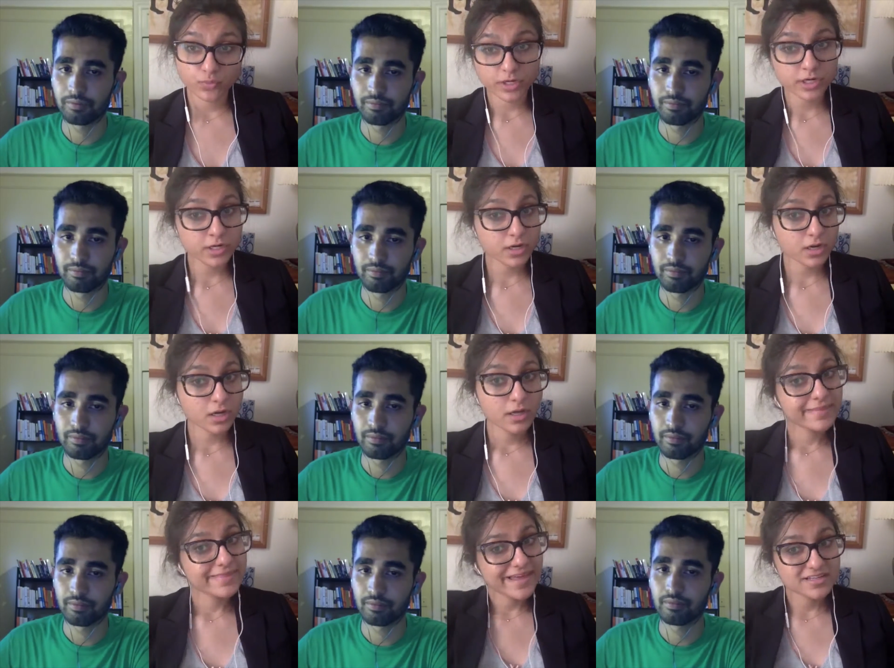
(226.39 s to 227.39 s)
Speaker 1: work,
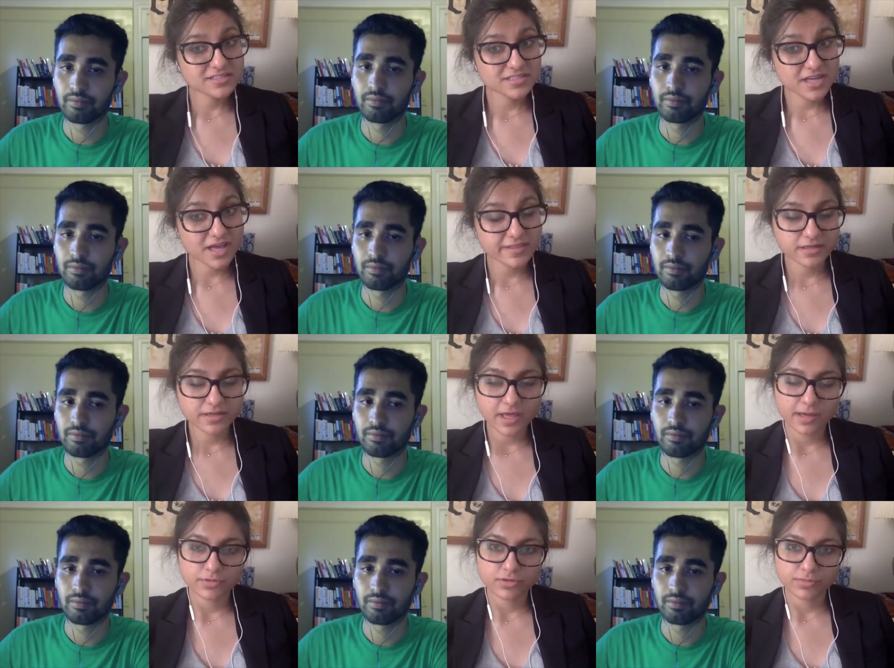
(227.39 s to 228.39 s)
that is not the
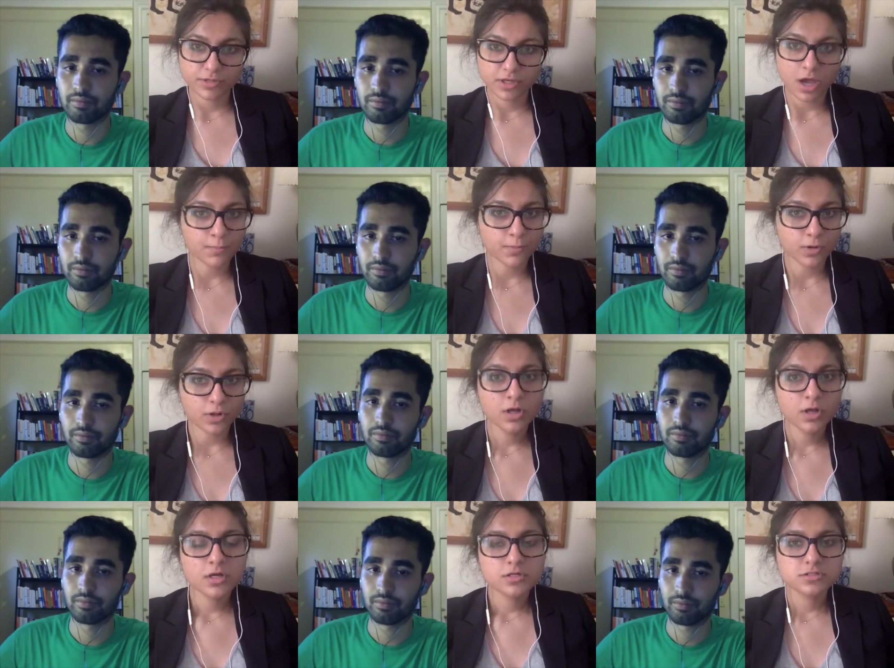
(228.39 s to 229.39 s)
time to be humble.
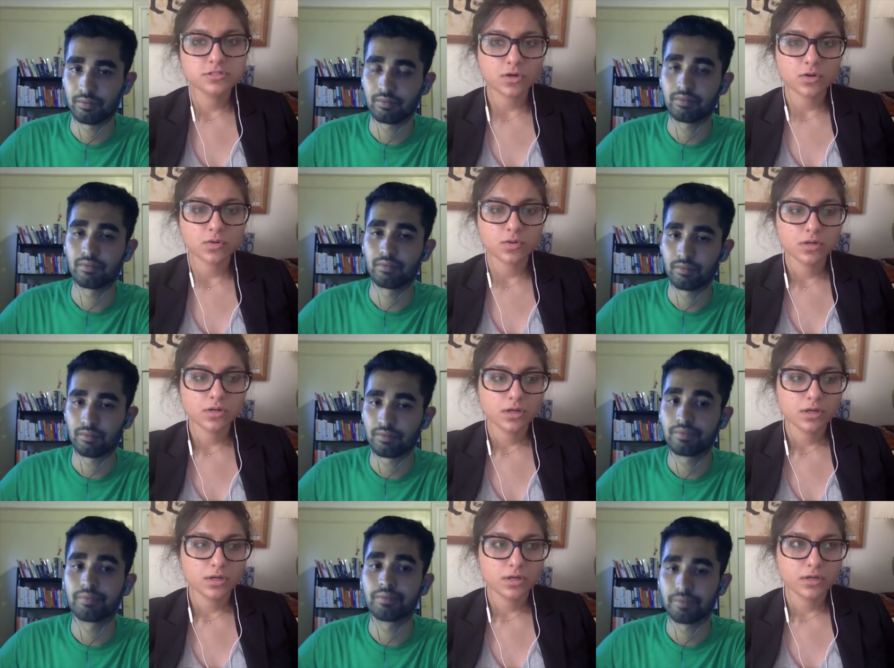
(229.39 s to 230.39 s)
So
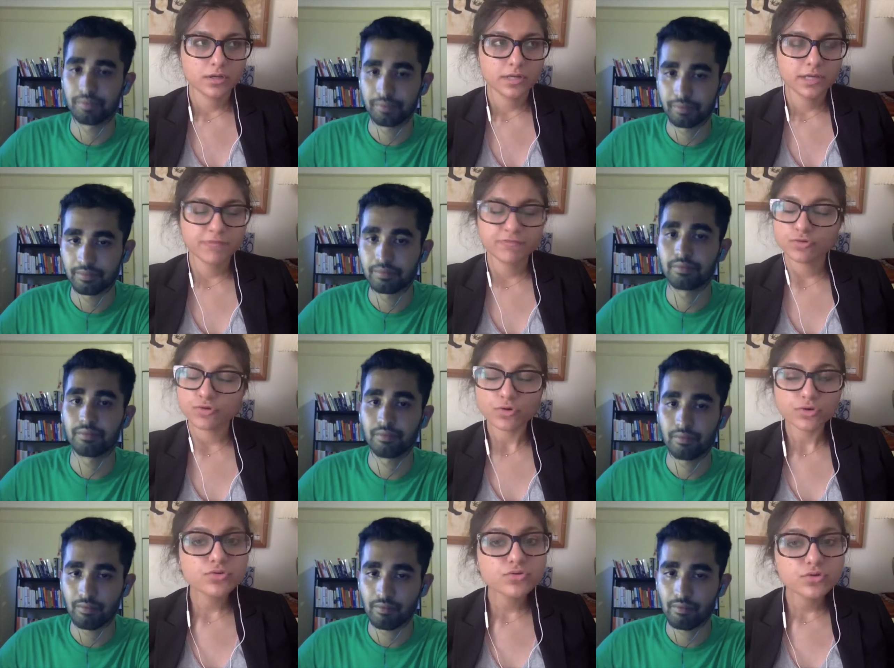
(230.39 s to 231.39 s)
if you know
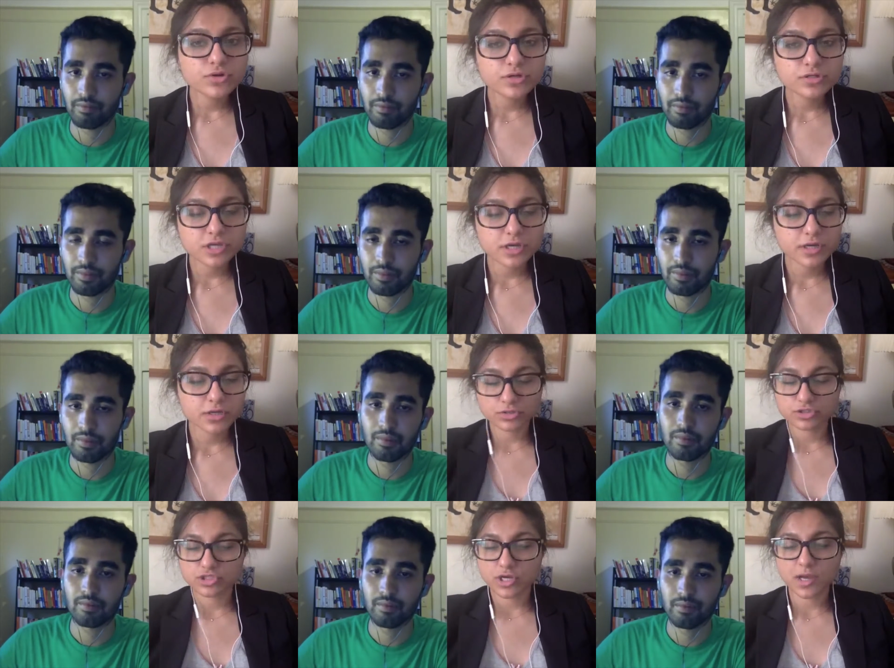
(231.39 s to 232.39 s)
you do good a
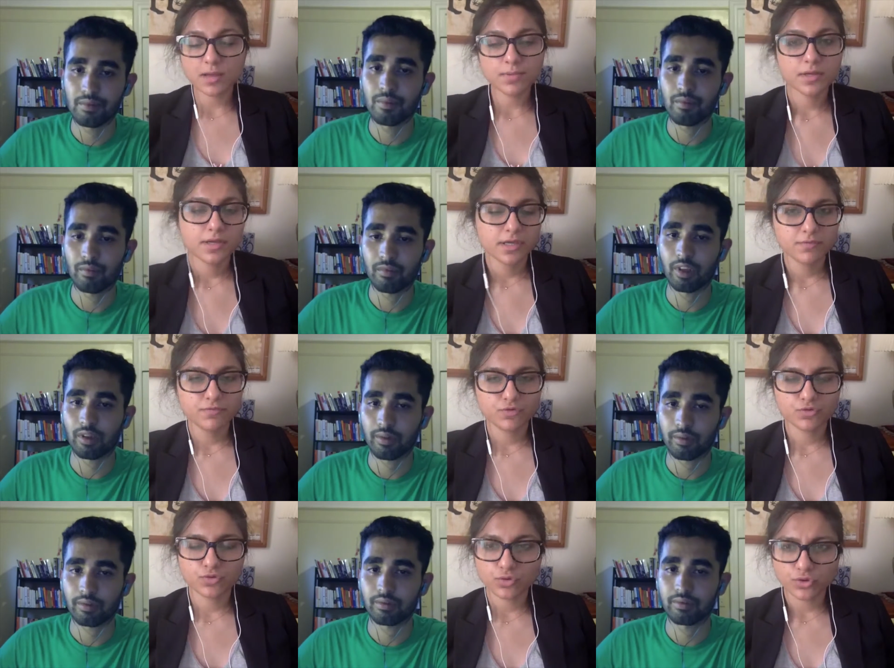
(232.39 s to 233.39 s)
good job, if
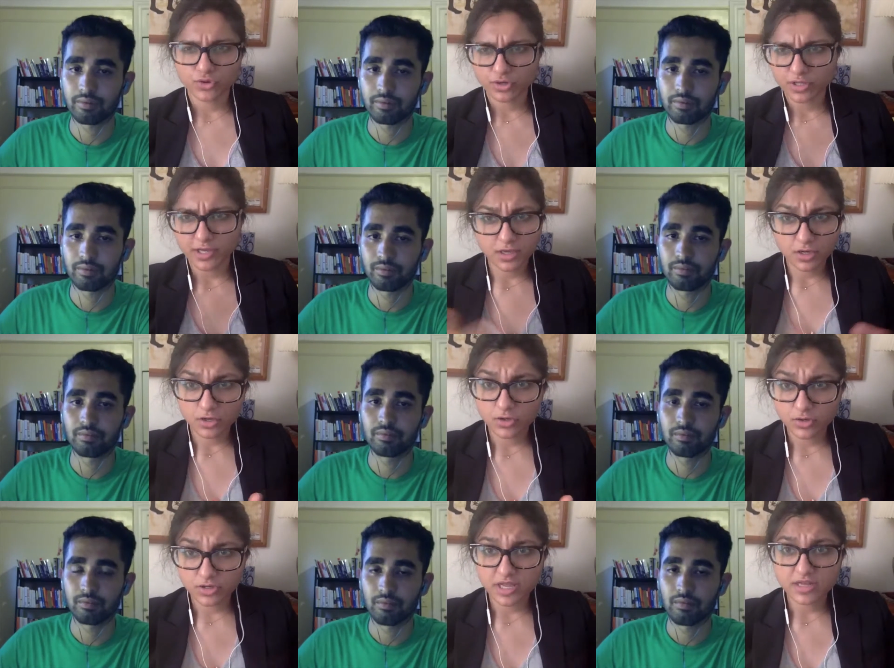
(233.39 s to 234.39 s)
you know you're like a
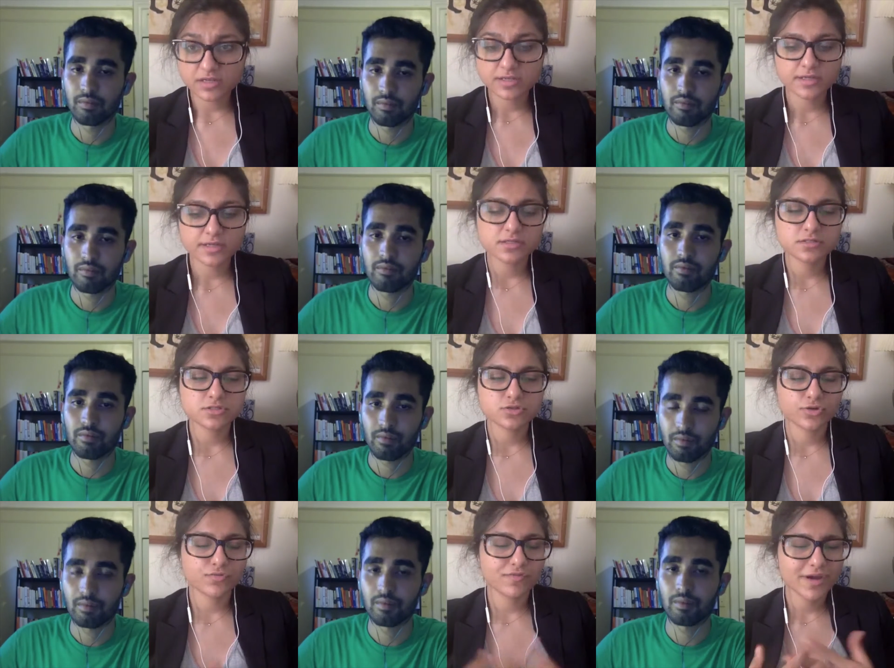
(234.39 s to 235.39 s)
good dentist
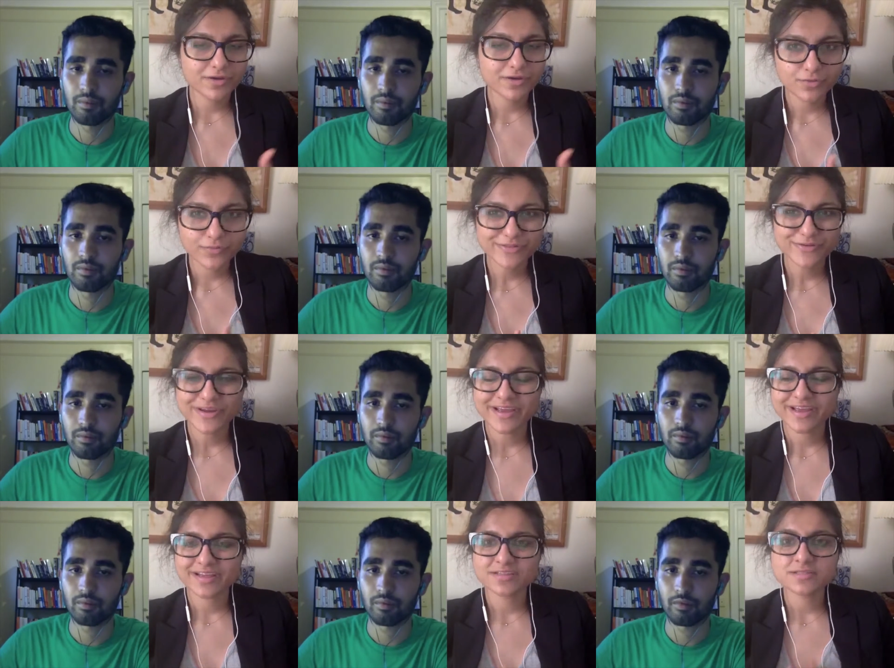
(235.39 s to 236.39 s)
or you're very good with your
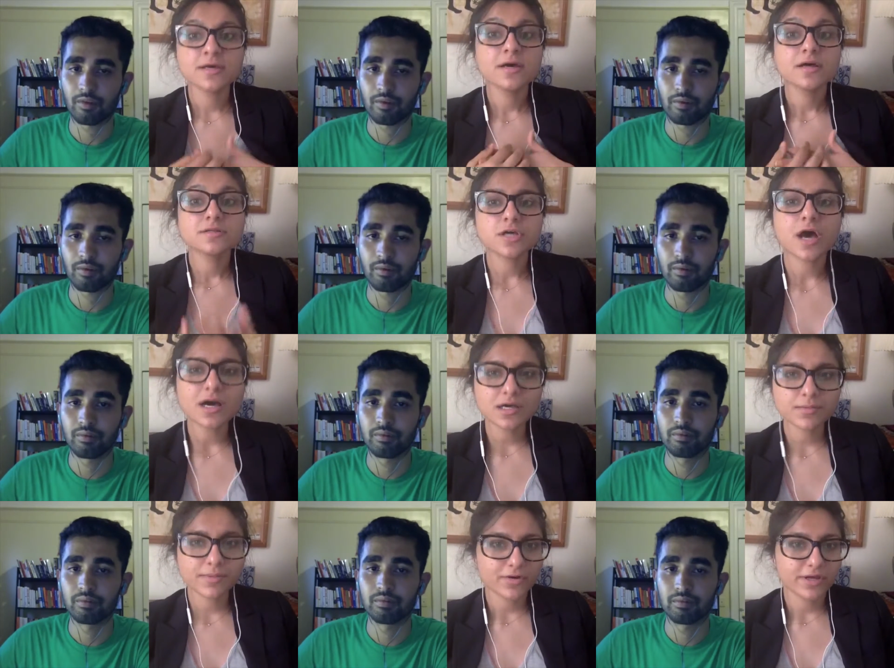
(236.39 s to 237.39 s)
hands, talk
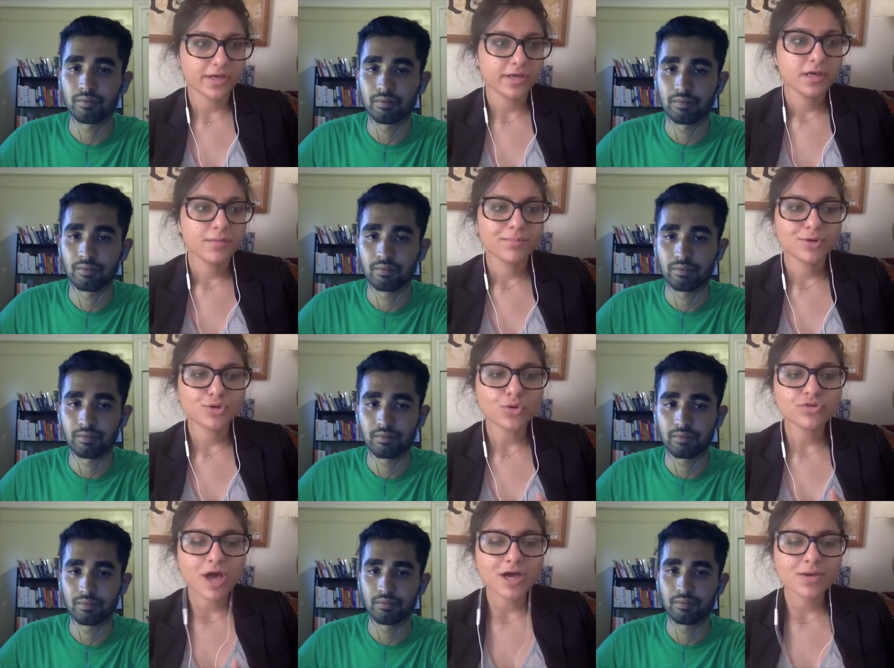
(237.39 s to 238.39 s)
about it. But
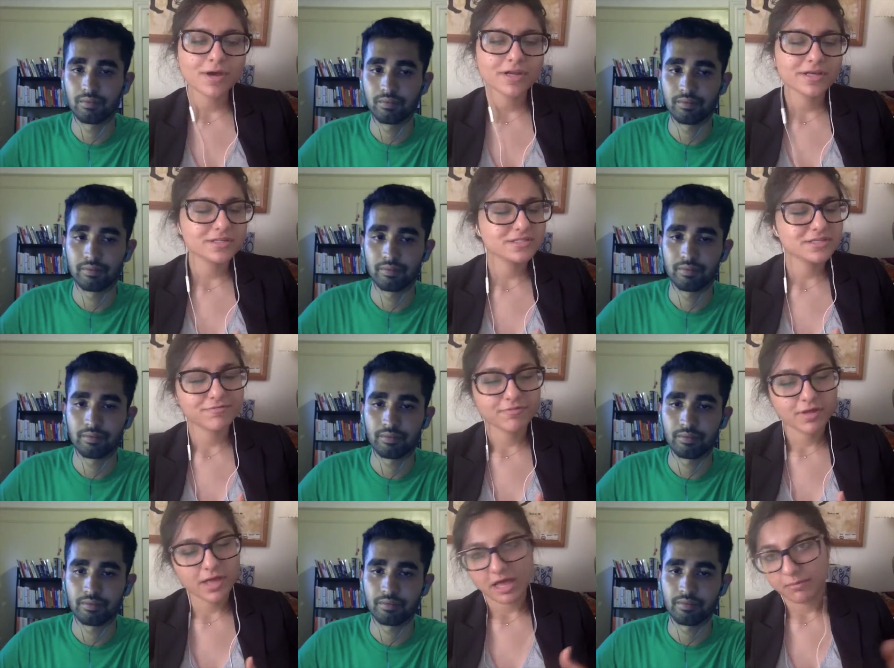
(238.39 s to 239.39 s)
don't talk about it as
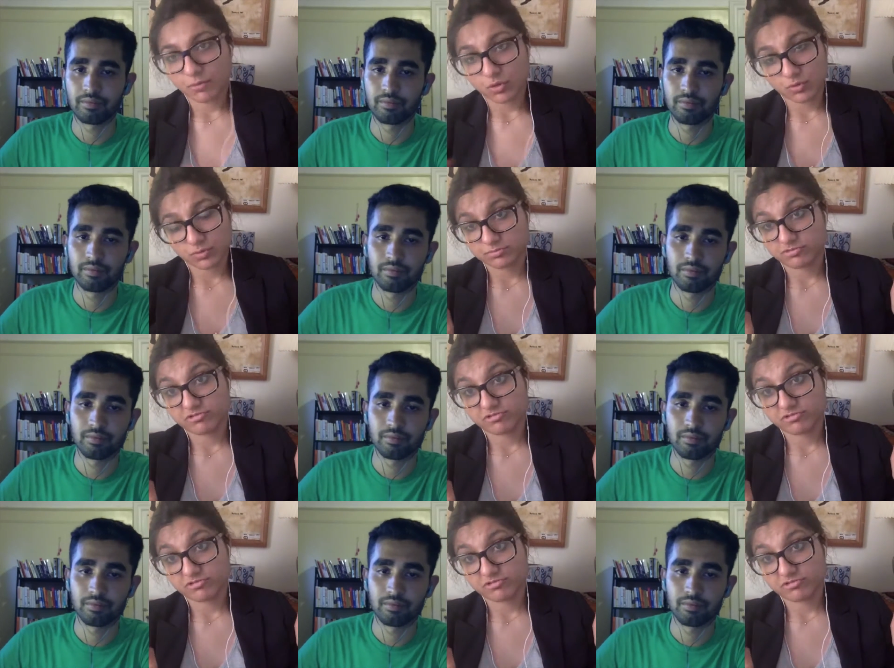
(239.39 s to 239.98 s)
if I'm, I'm